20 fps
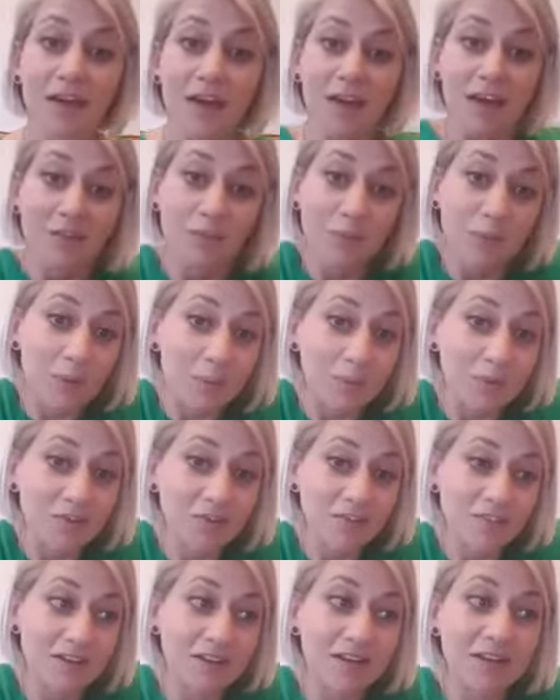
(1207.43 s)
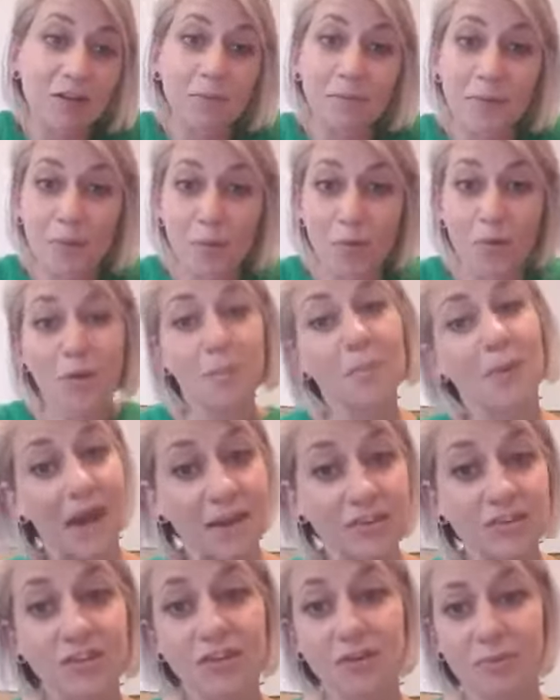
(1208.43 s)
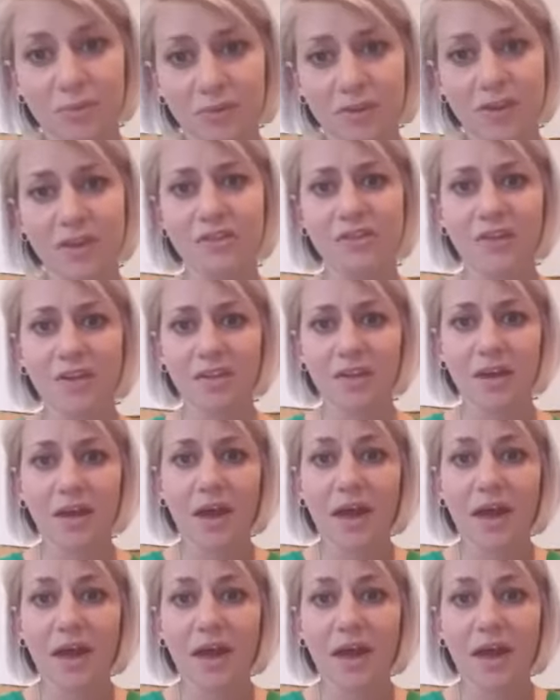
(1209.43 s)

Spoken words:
if we were just a little bit more compassionate with each other